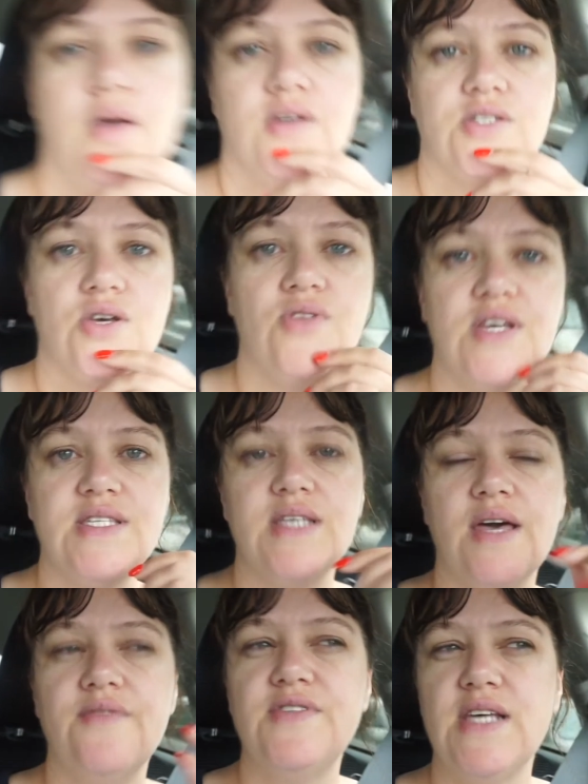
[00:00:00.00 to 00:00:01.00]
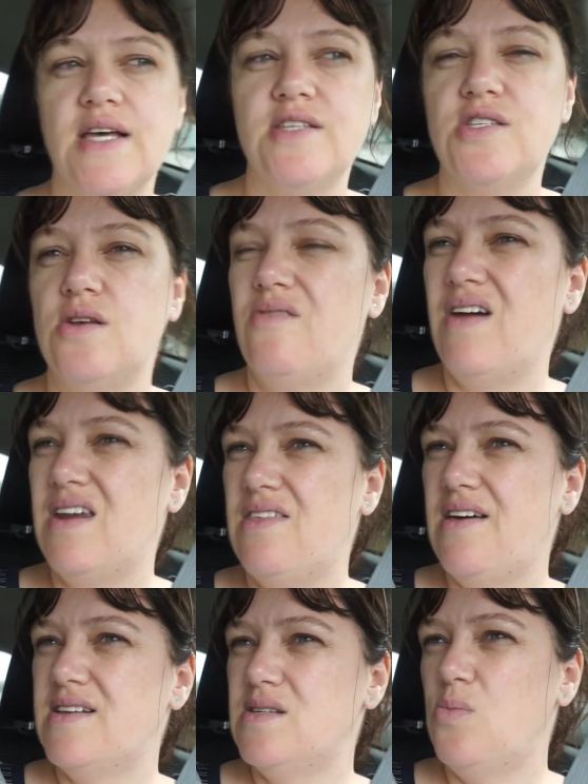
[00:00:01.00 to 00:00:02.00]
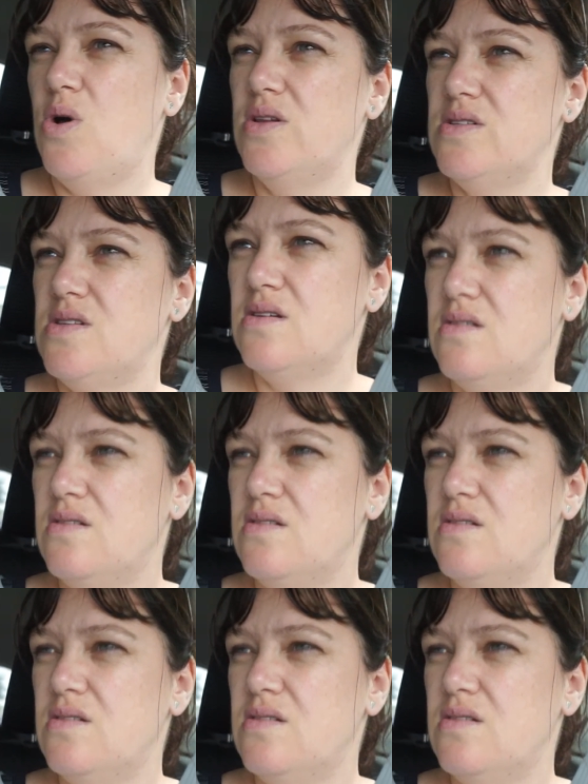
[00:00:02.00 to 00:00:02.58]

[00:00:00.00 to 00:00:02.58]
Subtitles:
So this gives us around 1,000 watts?